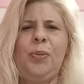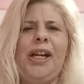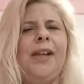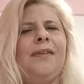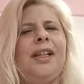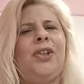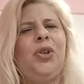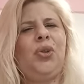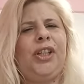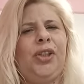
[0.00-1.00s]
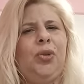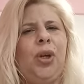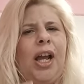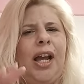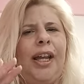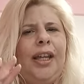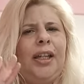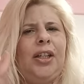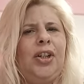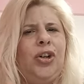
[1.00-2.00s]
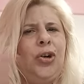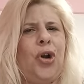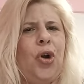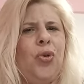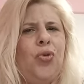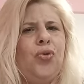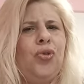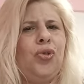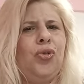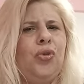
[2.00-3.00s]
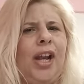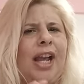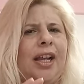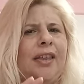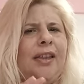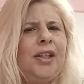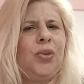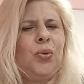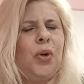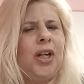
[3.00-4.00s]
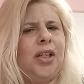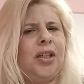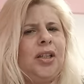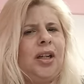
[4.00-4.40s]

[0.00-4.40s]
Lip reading: do believe that you need to like a rose like this one.